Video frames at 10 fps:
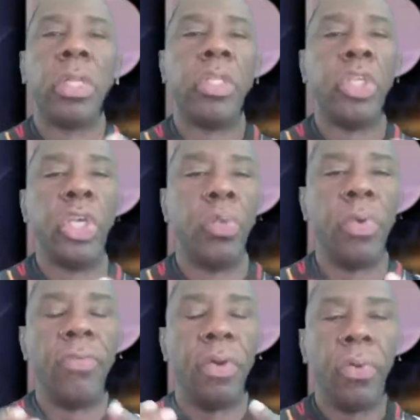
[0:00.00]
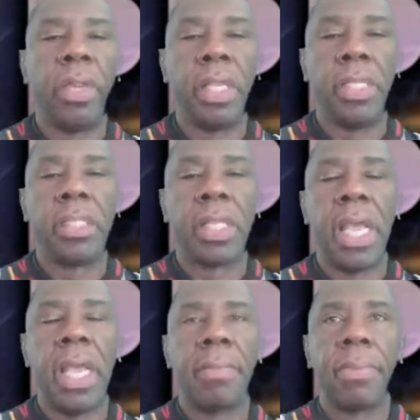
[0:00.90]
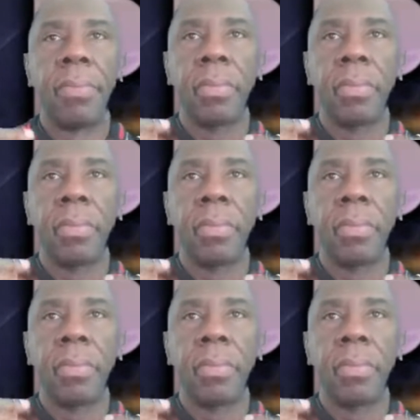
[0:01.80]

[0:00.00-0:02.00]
You want to deal with an audience that